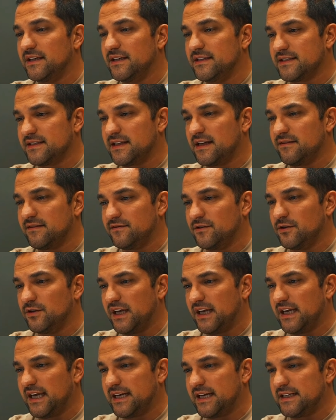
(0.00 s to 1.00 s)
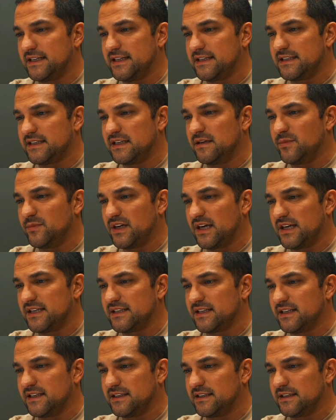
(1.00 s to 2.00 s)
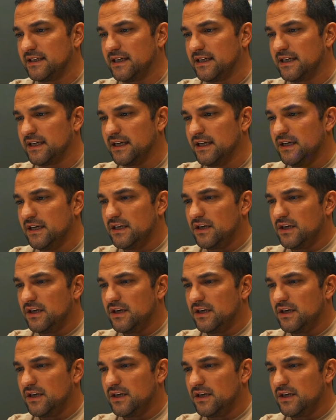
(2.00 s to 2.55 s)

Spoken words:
instead of looking at it as demonizing it like,